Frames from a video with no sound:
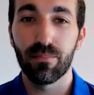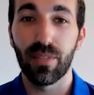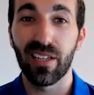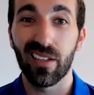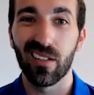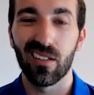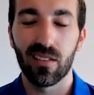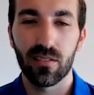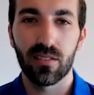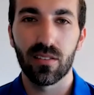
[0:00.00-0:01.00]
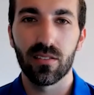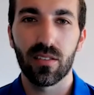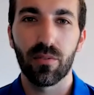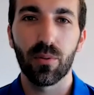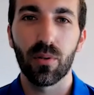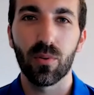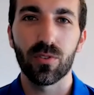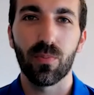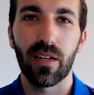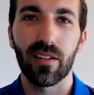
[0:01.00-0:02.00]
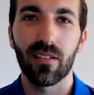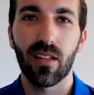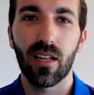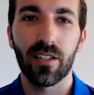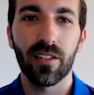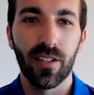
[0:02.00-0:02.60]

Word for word: bigger, since everyone was buying online.